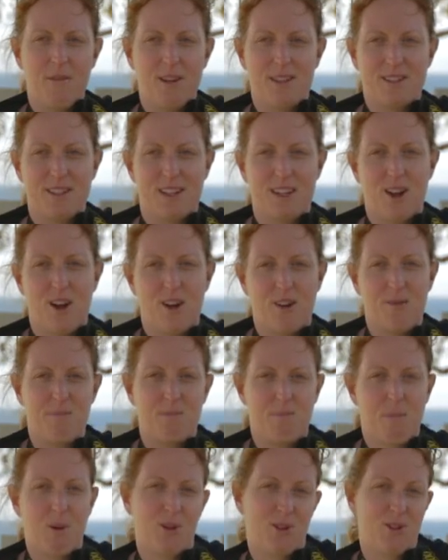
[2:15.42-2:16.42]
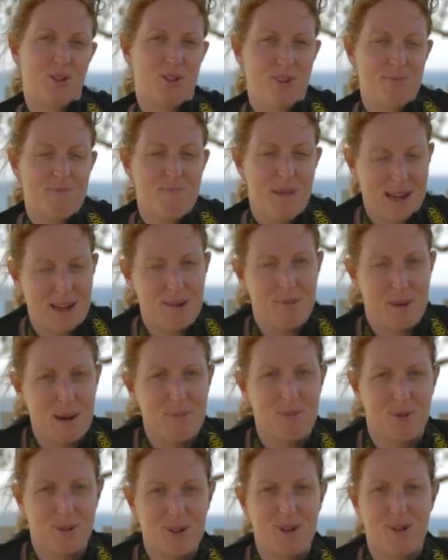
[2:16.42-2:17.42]
Obviously not push many
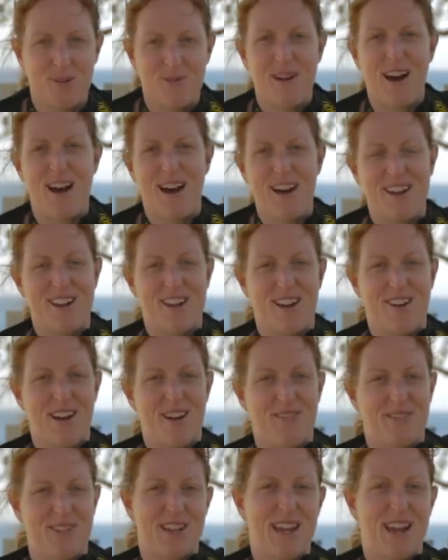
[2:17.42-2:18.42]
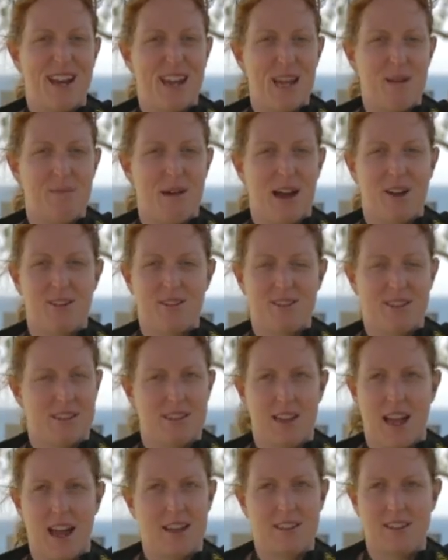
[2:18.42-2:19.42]
people too far. I often get emails
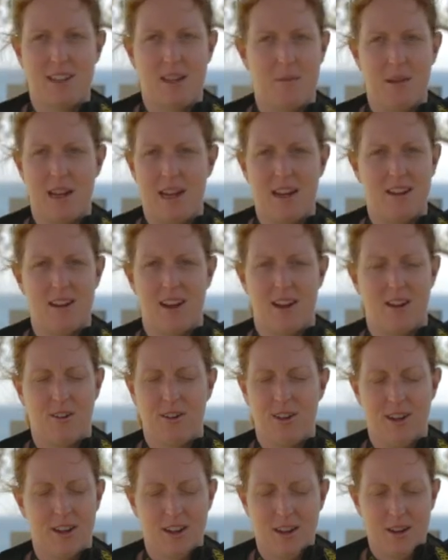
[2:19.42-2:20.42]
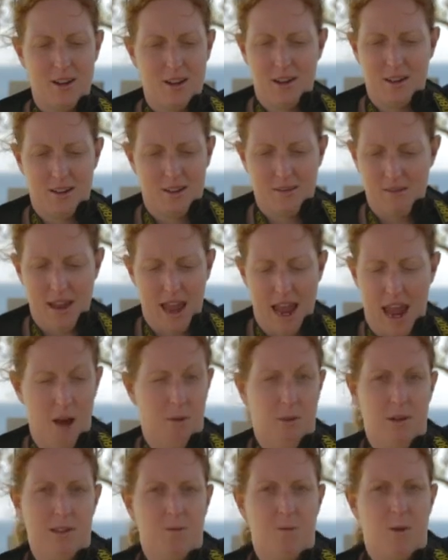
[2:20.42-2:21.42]
just asking me,
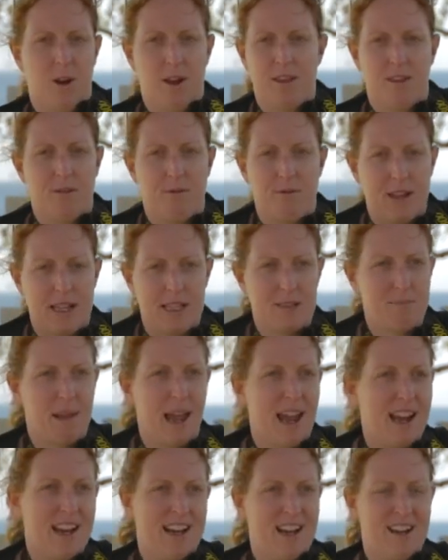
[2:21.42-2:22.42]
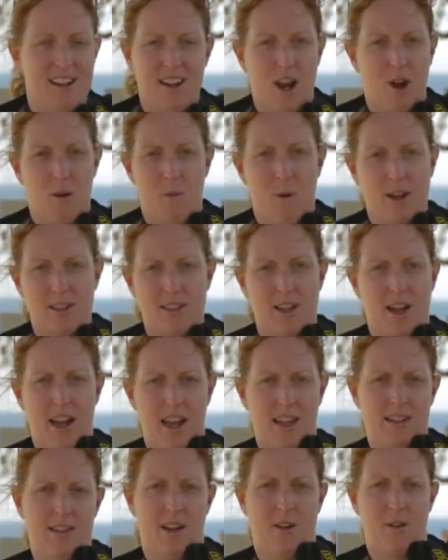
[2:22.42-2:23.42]
hours worth of explaining, what's
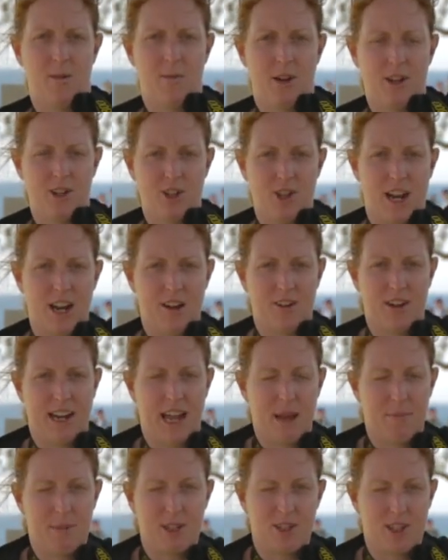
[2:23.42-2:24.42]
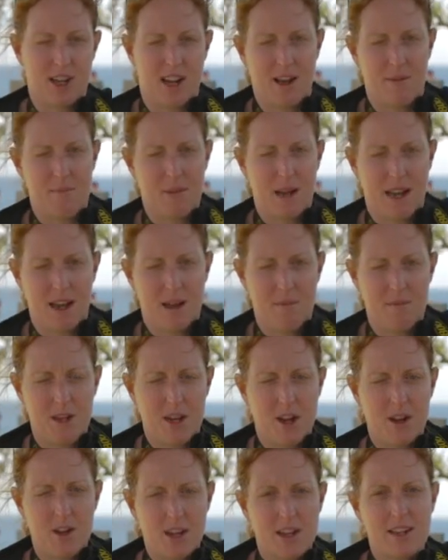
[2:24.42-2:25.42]
ISO and what's shutter and aperture. But,
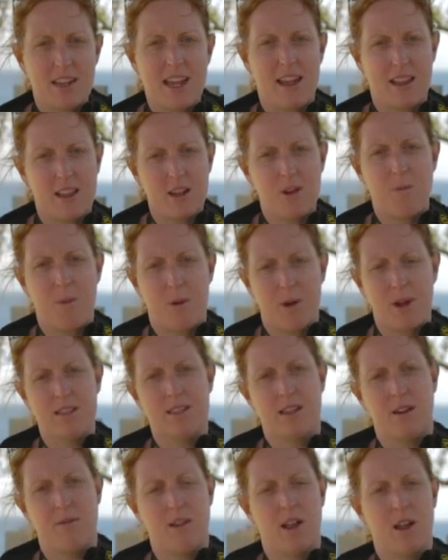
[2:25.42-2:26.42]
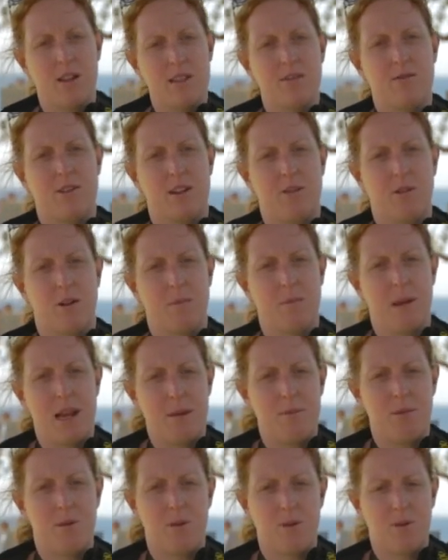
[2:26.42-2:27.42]
you can get little points off lots of different
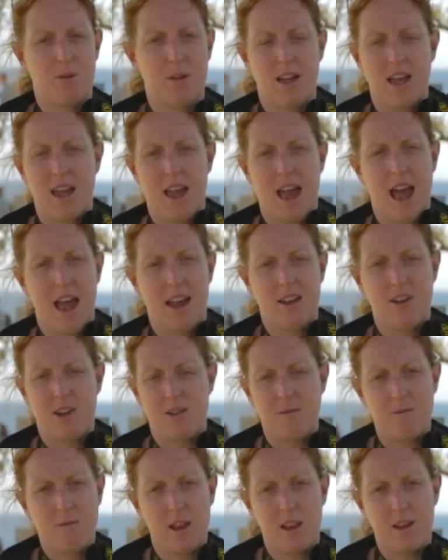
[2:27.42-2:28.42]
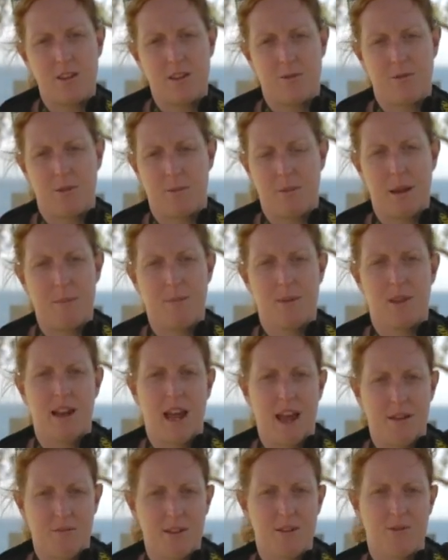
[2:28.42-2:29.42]
people and you can follow different people
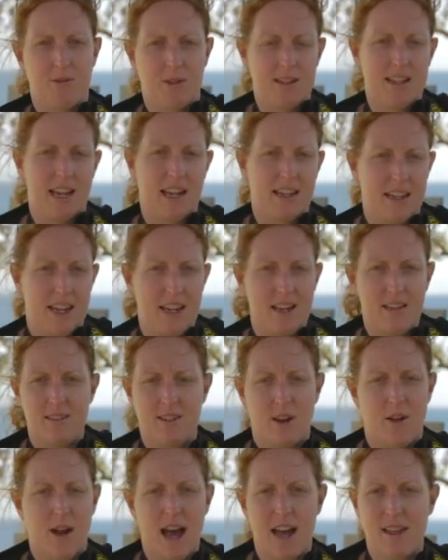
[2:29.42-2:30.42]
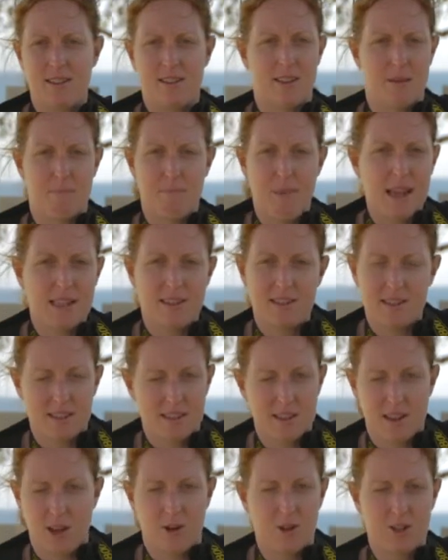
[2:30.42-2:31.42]
that have different techniques. So ask the
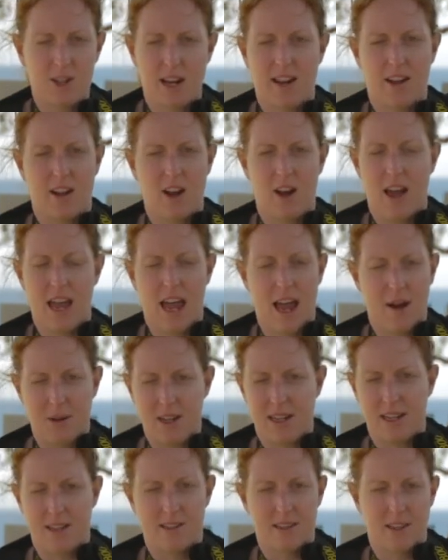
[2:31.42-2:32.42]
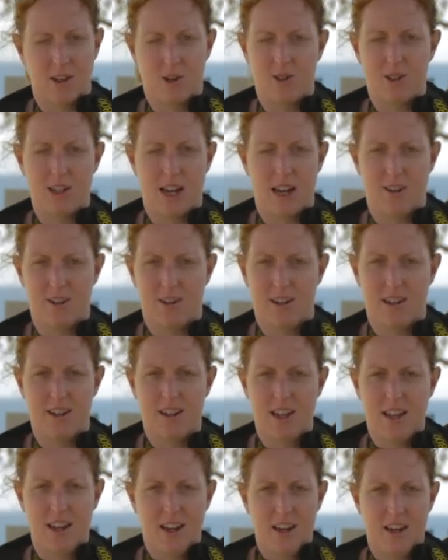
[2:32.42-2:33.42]
best slow shutter guy how he does slow shutter
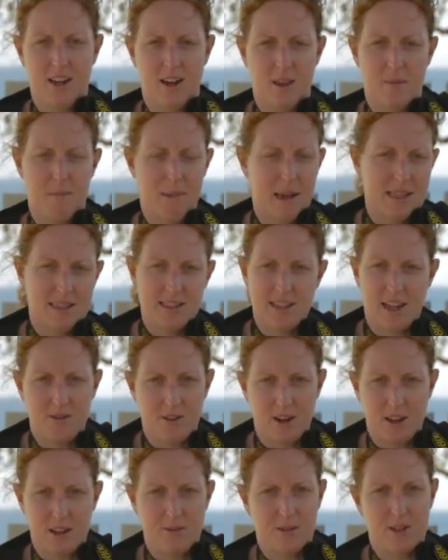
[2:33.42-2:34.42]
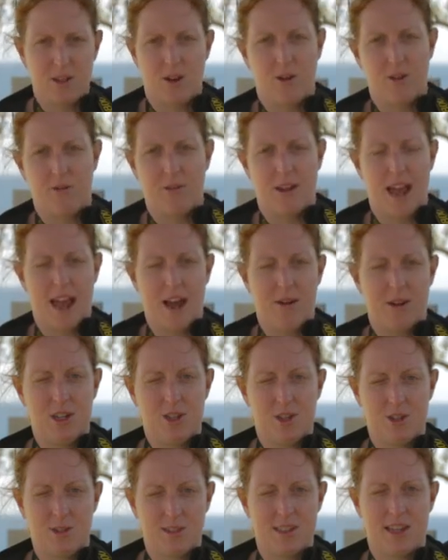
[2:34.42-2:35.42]
and, the best sunrise photographer how
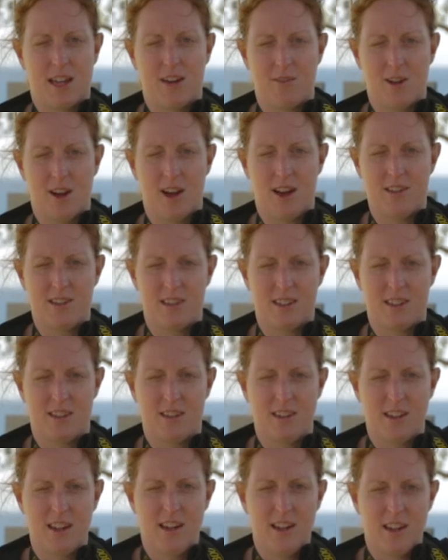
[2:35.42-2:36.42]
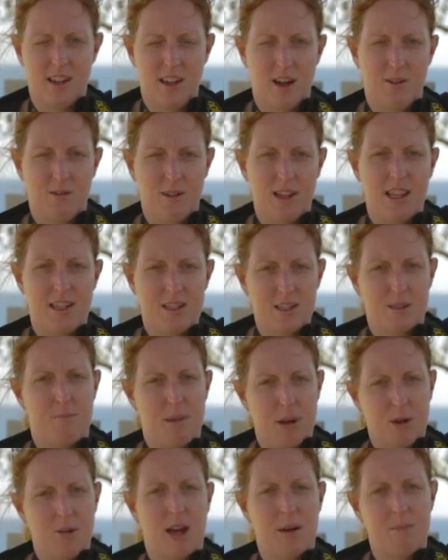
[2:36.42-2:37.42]
he shoots sunrise and, really
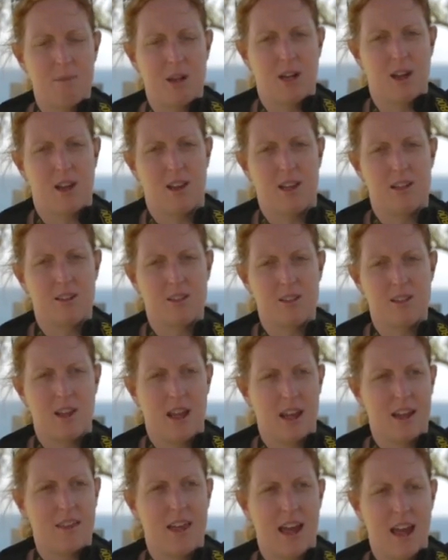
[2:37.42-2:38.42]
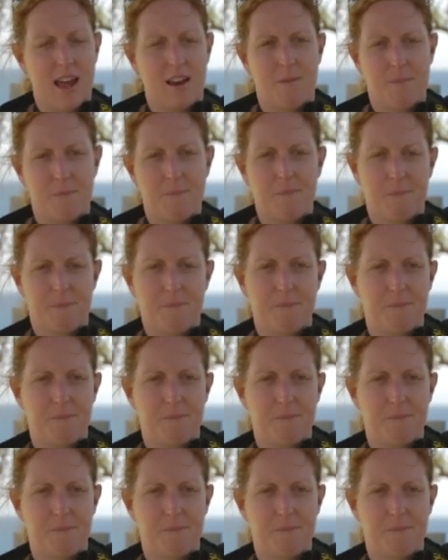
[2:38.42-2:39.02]
just build up your knowledge like that.